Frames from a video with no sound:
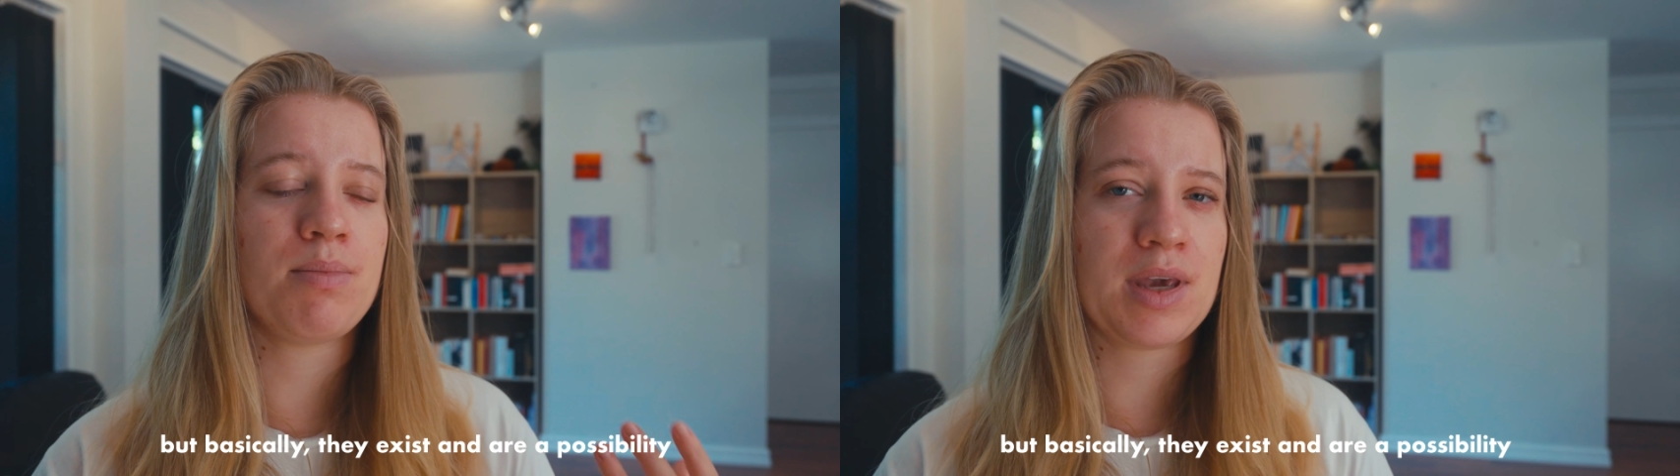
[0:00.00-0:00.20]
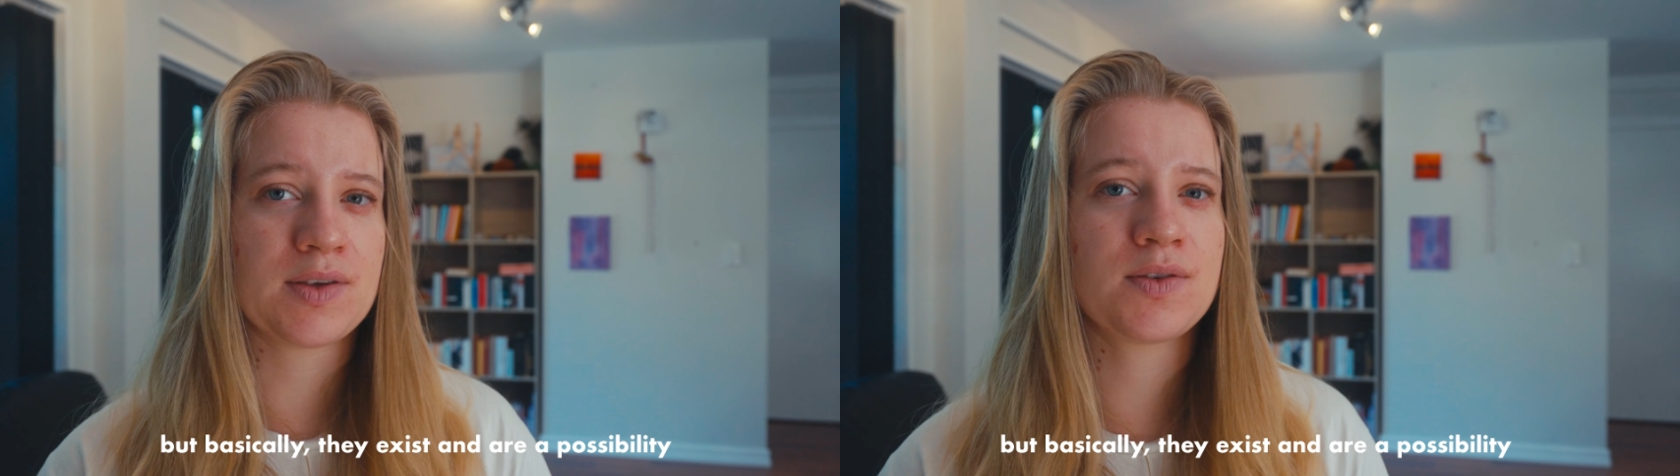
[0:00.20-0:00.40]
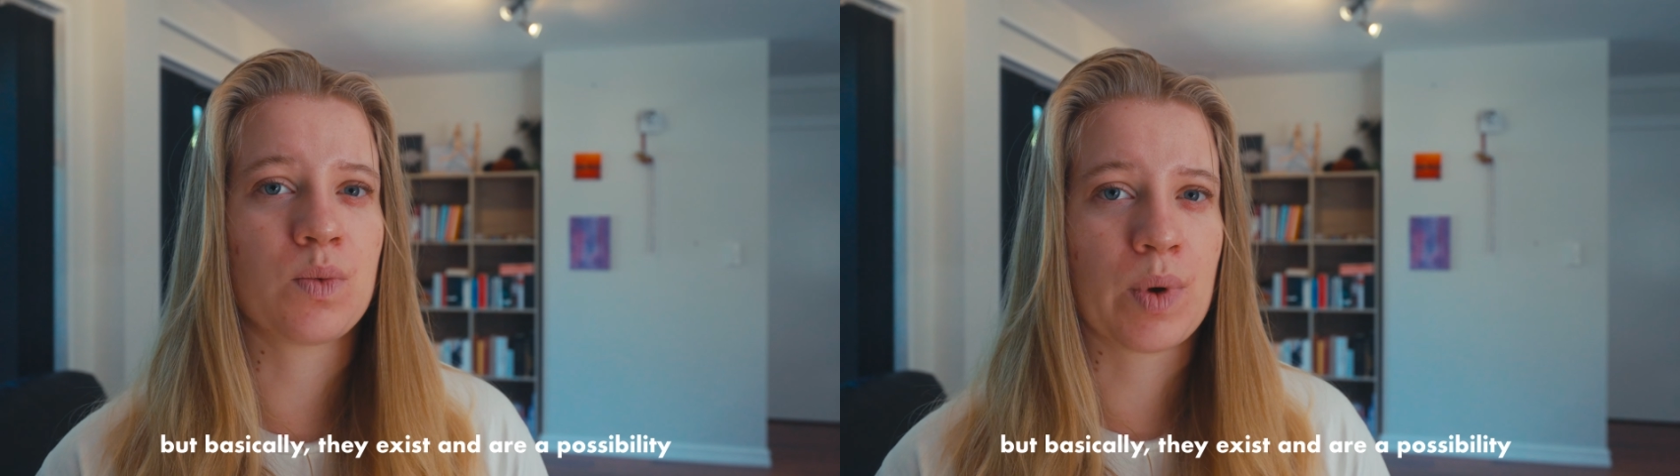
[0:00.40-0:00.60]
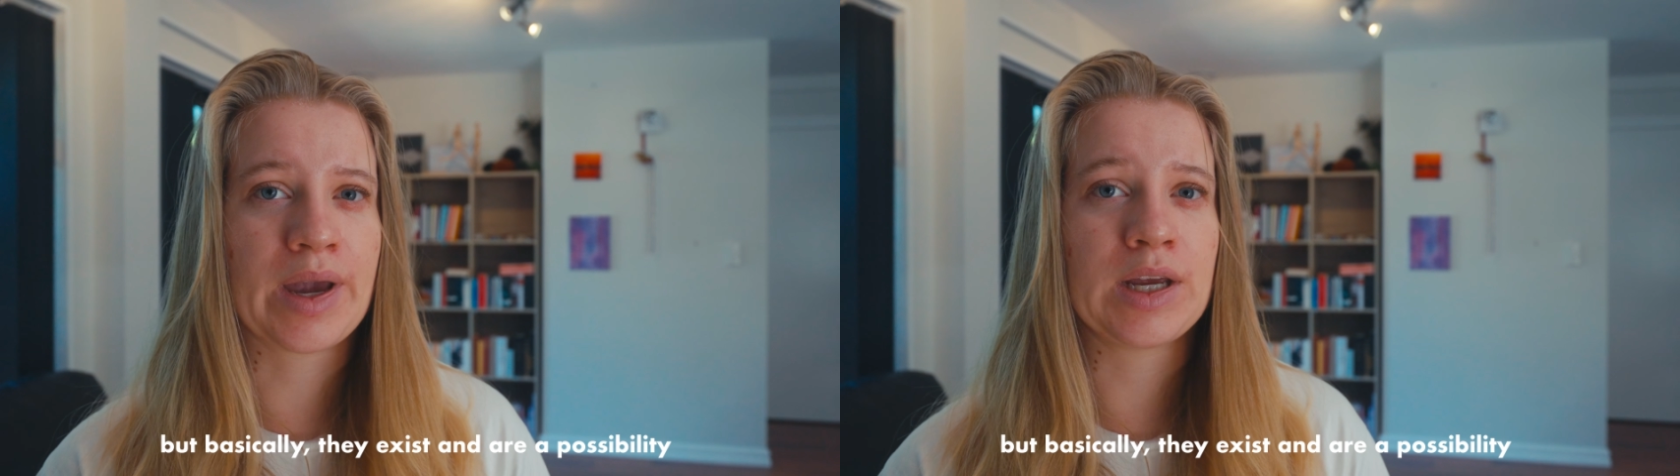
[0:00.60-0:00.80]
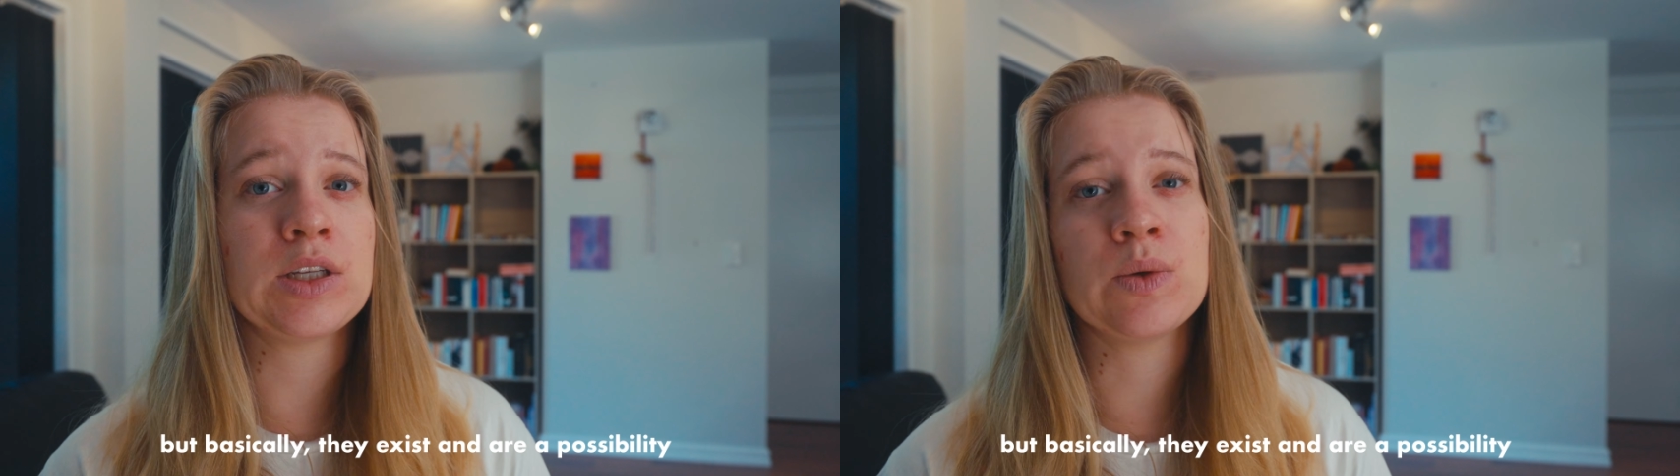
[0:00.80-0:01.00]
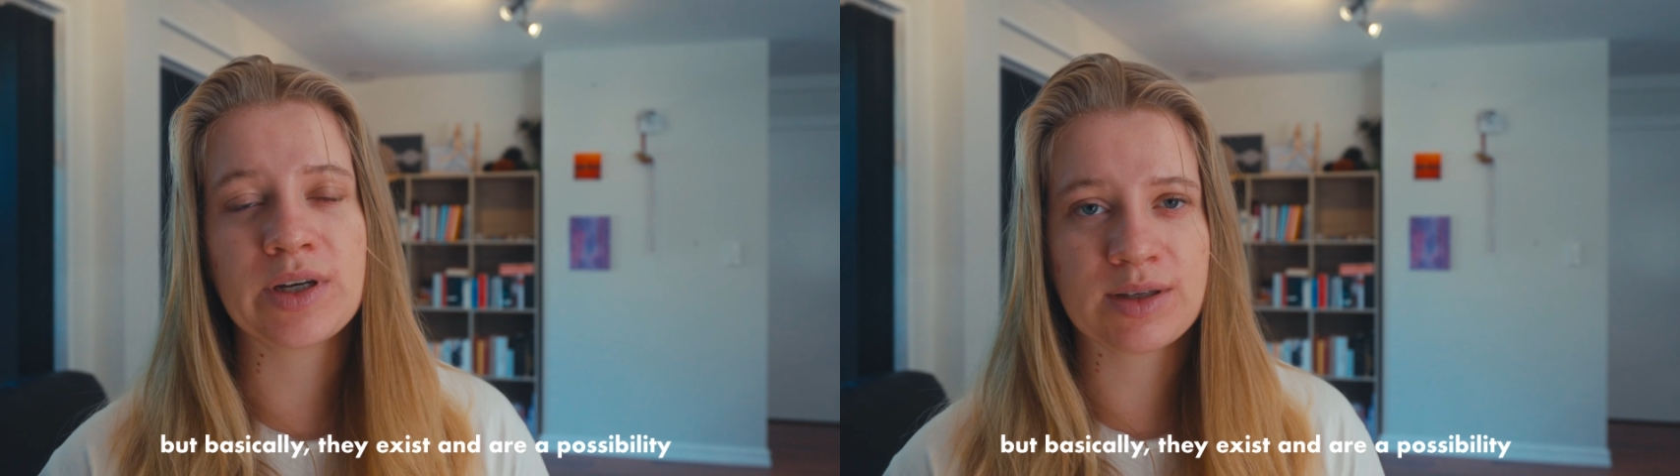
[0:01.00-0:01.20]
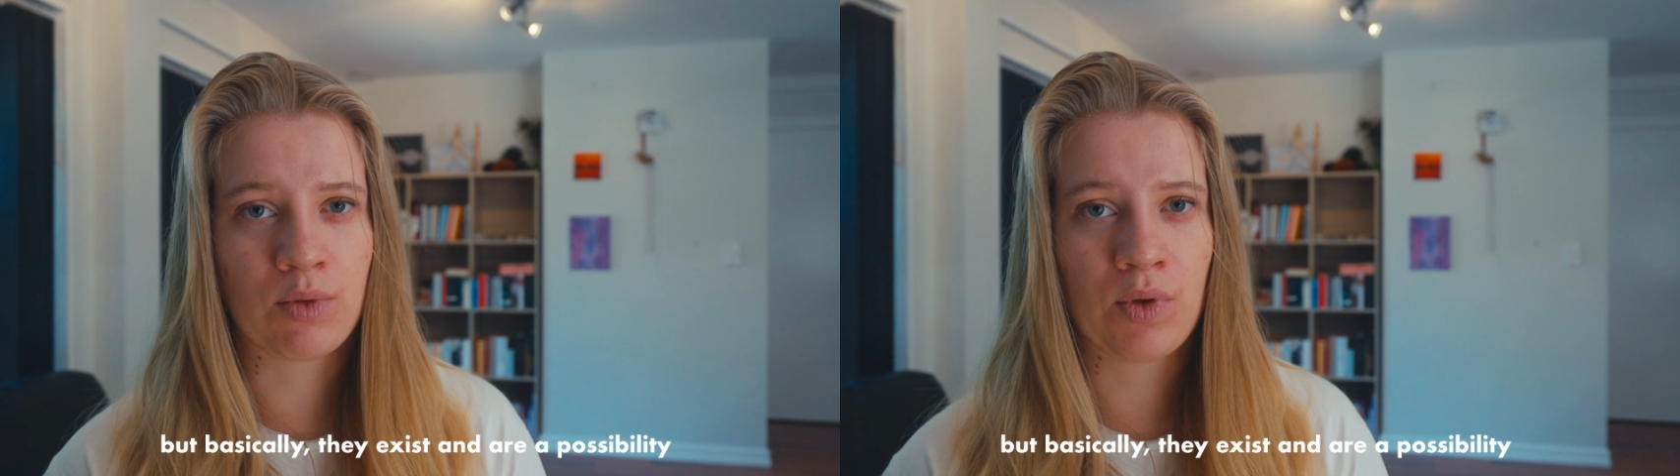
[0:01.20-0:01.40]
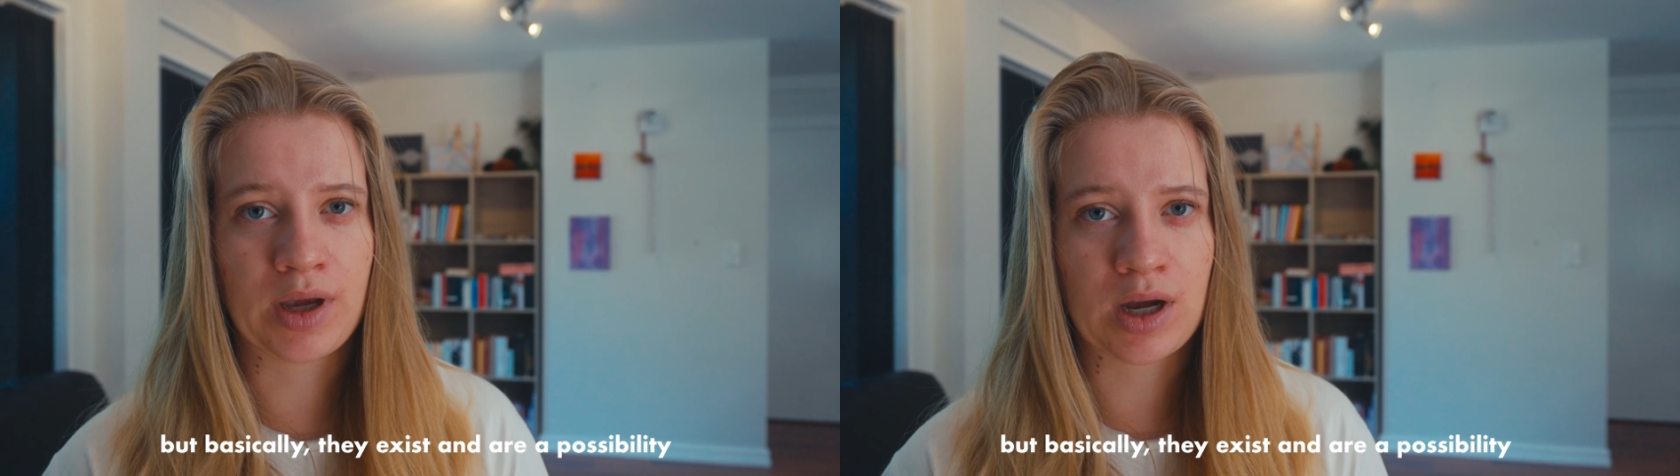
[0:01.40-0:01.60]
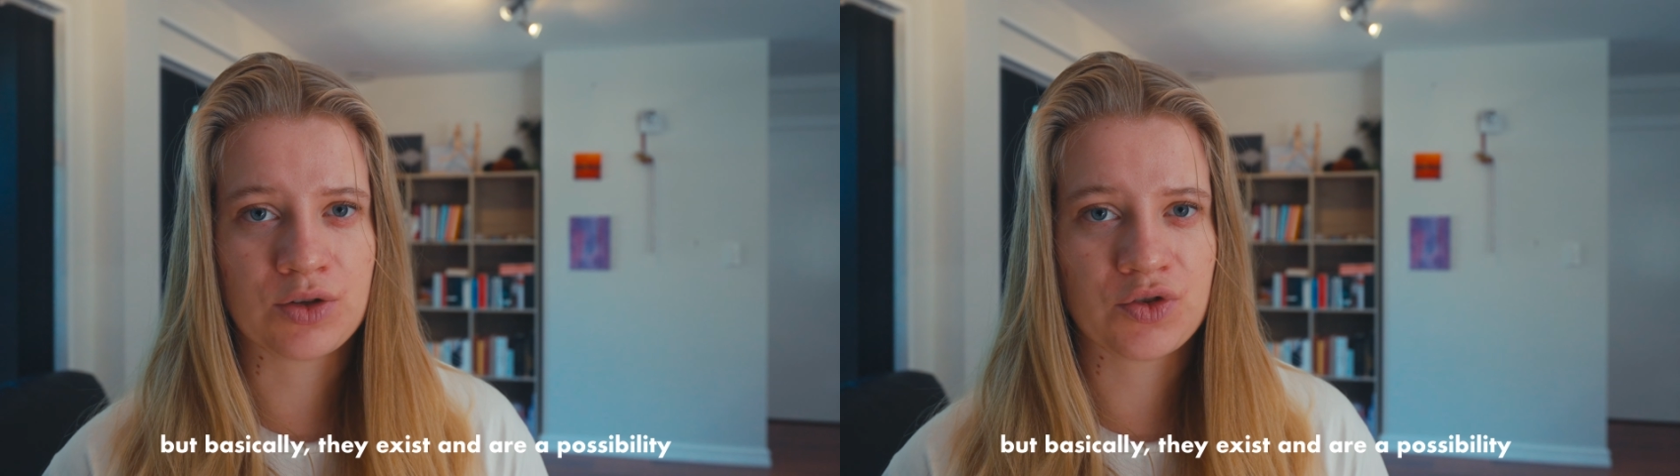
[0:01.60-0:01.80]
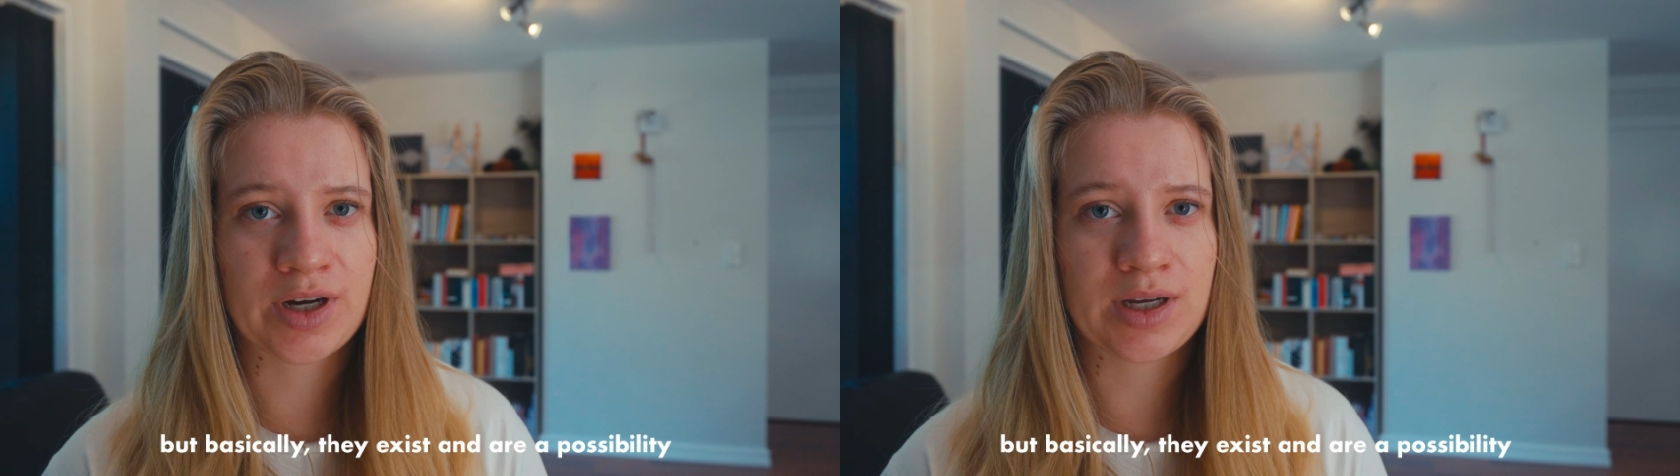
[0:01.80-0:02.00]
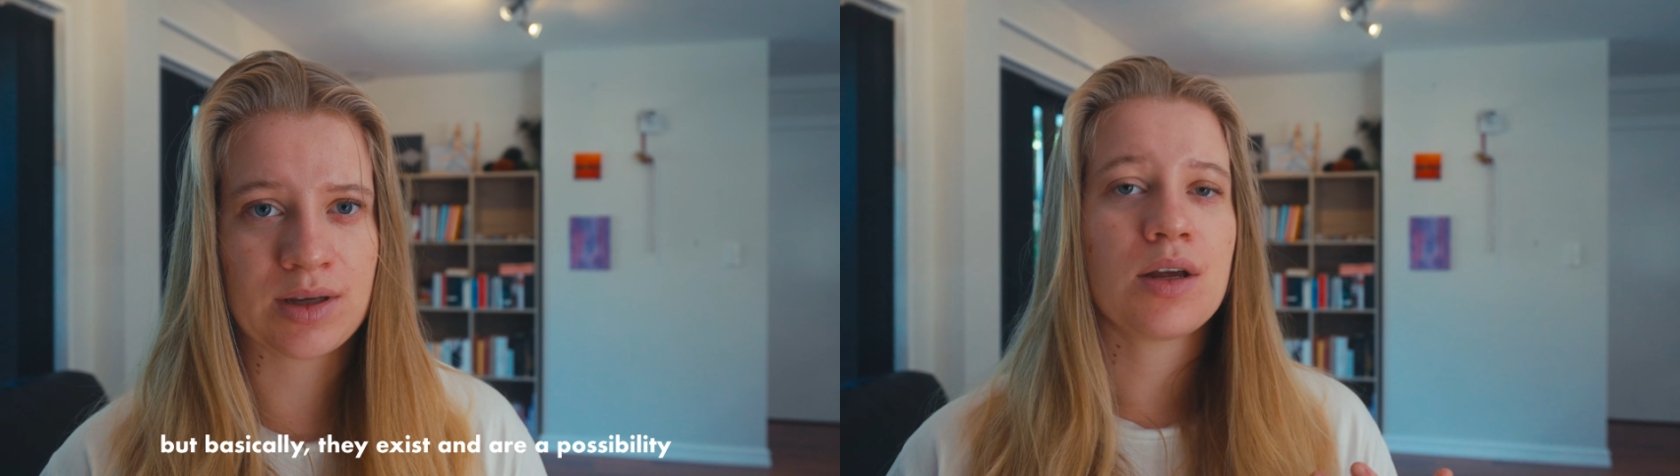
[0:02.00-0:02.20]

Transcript: best way to explore the country.